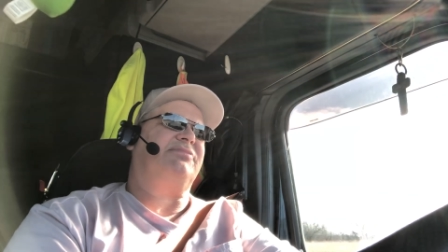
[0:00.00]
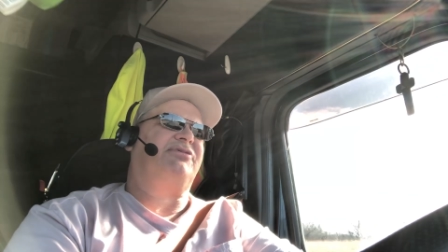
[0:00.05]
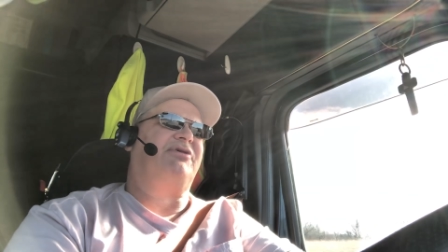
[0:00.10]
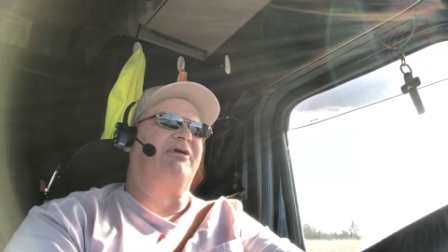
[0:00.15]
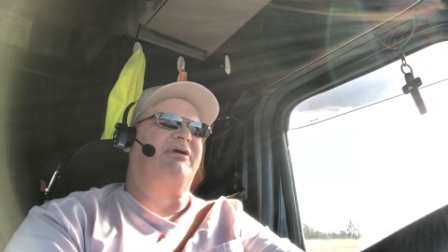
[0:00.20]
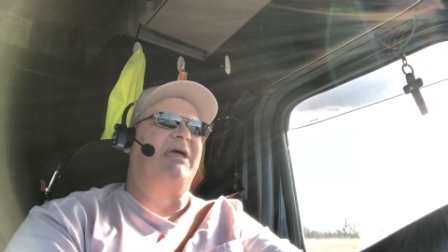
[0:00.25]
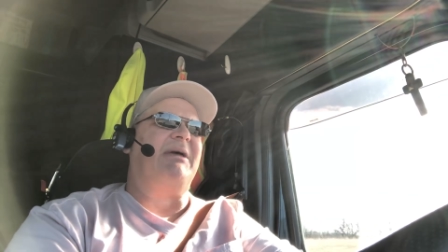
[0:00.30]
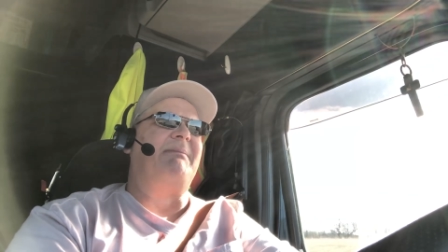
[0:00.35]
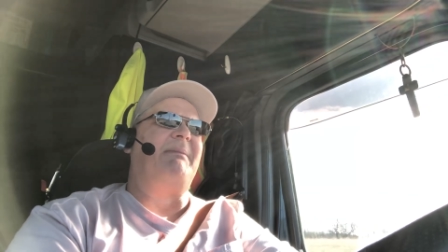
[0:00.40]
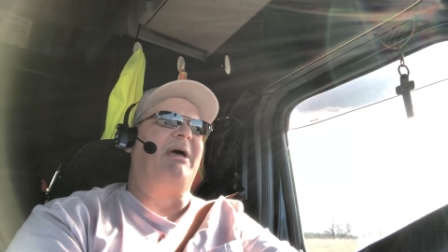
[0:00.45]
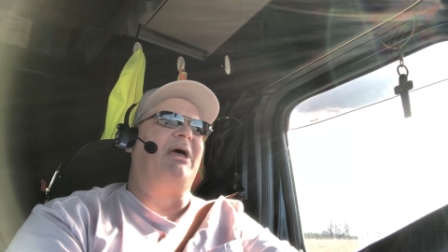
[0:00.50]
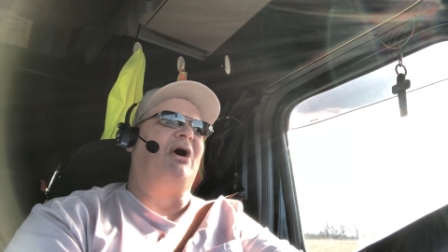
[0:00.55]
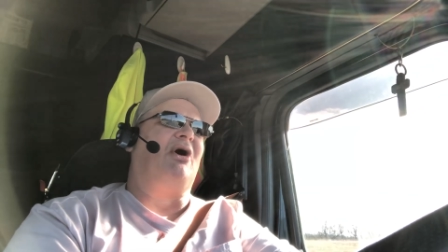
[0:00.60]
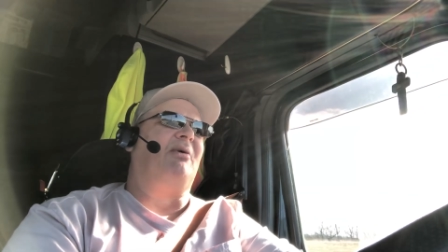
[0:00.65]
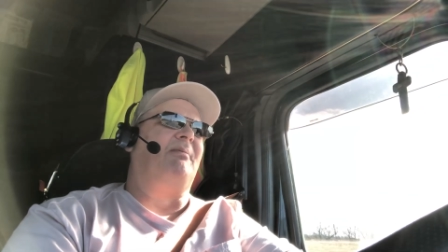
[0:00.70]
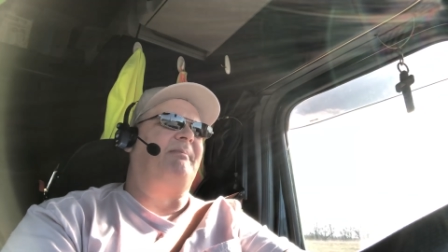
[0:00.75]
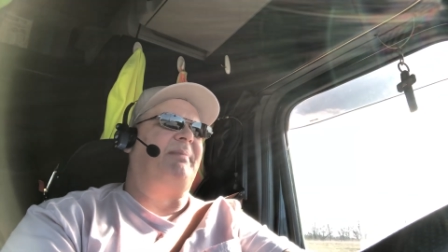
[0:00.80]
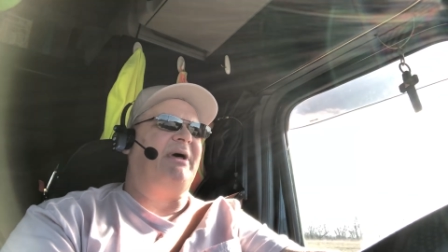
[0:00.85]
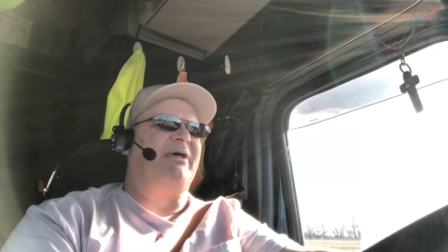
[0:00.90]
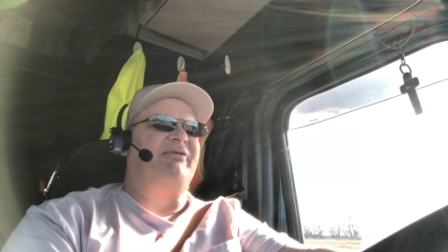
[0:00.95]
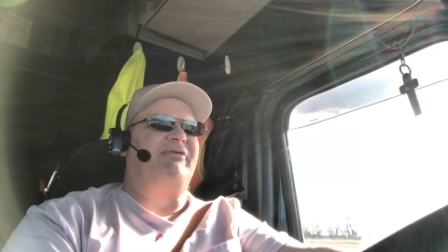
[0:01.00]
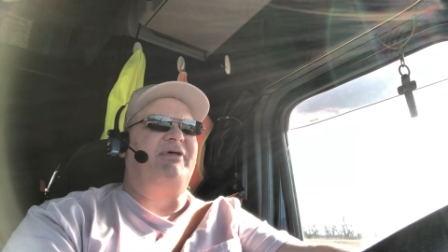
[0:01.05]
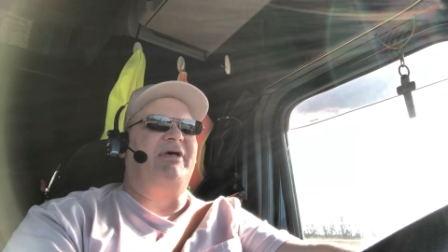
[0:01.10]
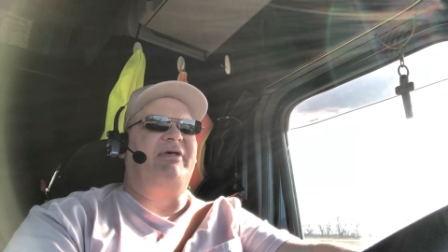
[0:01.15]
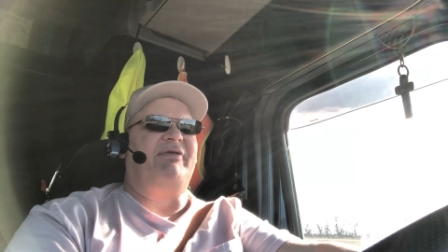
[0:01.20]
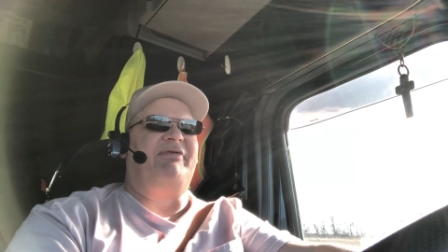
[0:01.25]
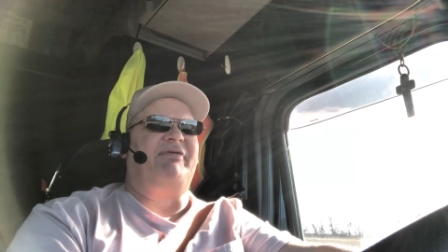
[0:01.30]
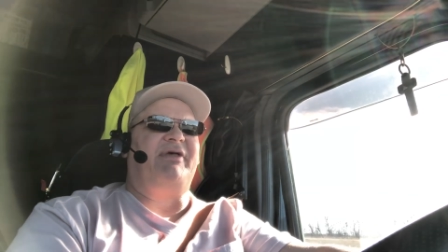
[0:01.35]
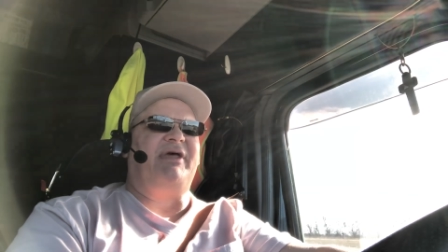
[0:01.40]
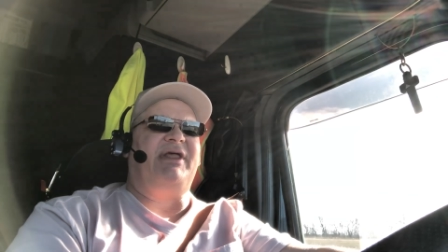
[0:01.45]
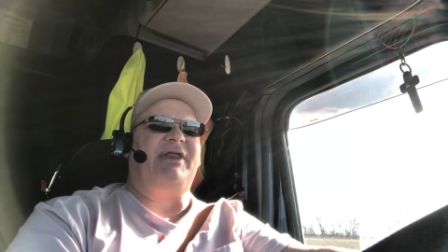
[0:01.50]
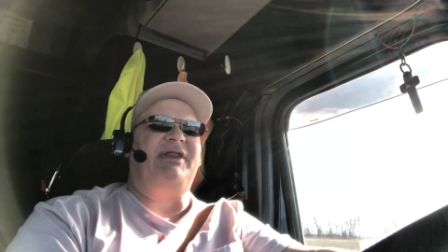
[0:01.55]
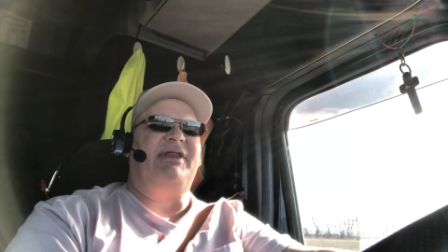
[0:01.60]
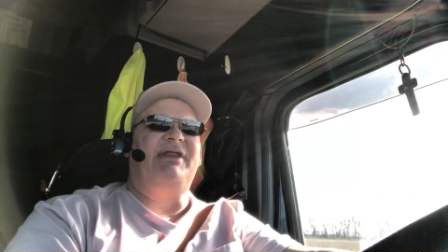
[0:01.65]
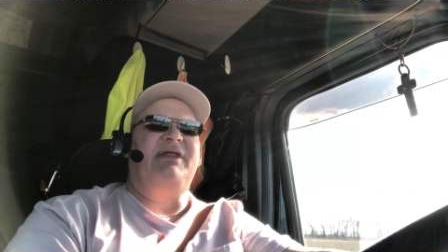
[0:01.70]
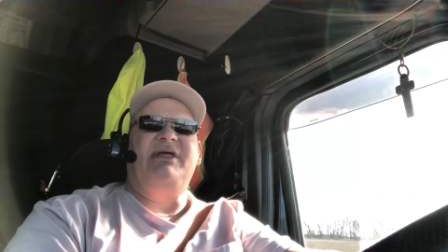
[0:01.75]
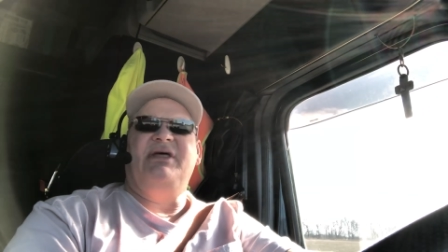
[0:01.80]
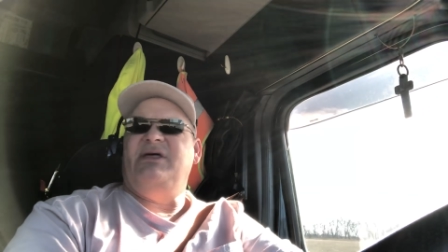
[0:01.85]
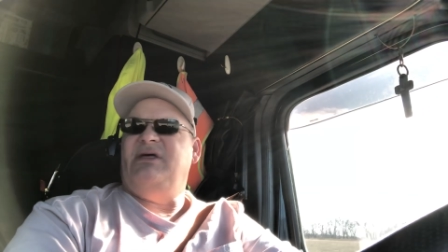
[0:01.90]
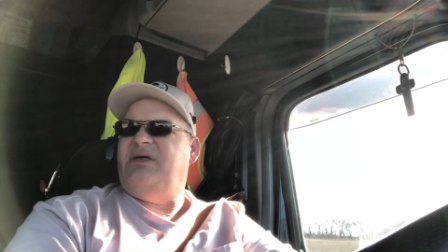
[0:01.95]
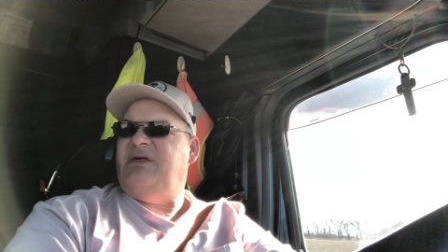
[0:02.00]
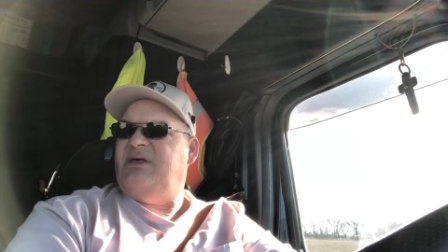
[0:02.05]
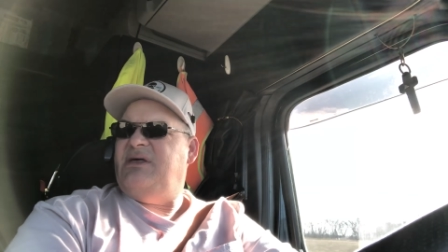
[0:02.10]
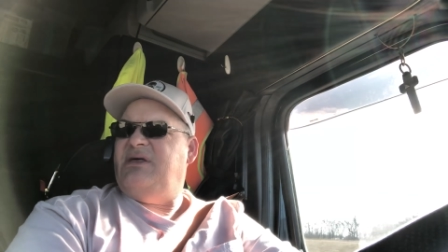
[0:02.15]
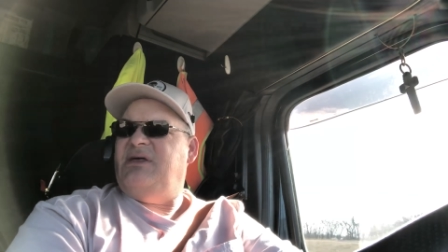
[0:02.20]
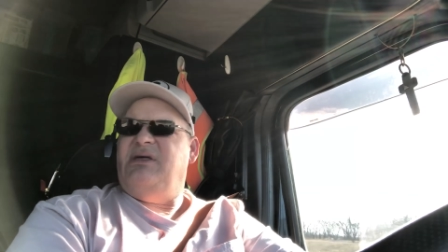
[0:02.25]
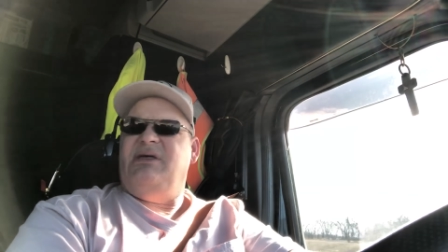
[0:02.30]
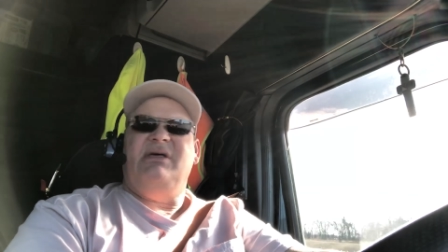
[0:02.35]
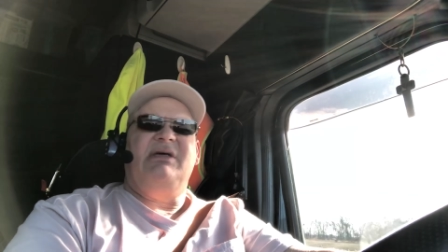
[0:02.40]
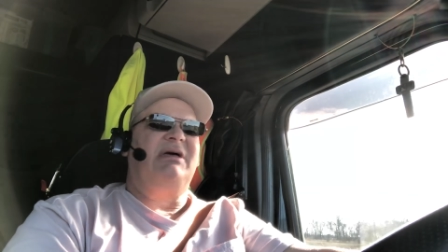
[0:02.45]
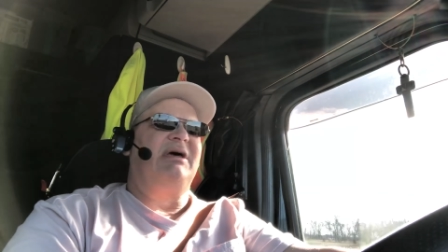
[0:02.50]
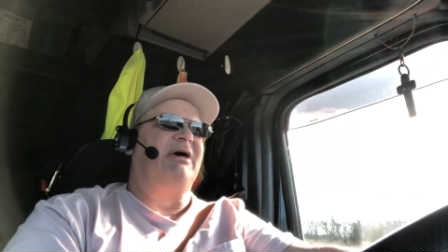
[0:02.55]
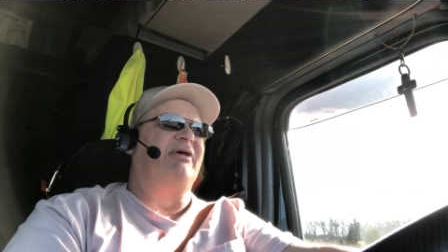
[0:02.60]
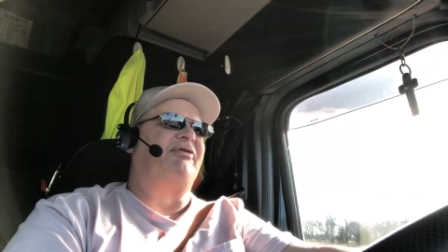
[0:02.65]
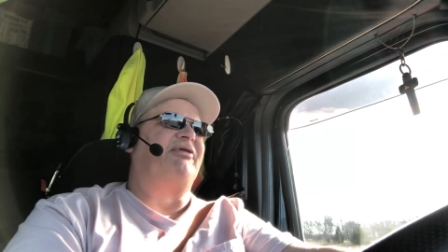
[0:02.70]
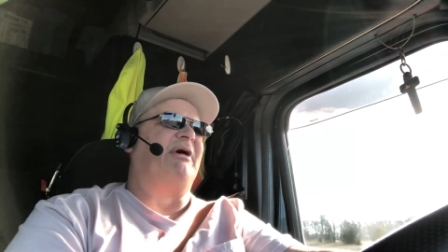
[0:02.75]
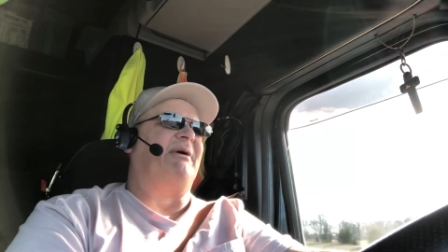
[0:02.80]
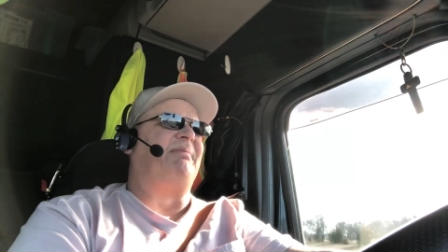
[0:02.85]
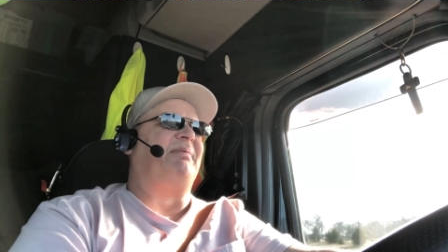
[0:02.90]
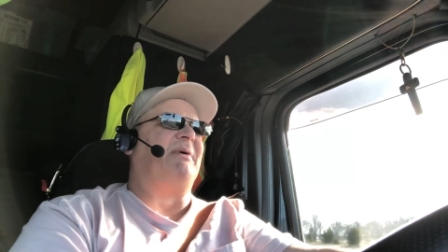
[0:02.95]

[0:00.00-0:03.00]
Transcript: to get my own business and and stuff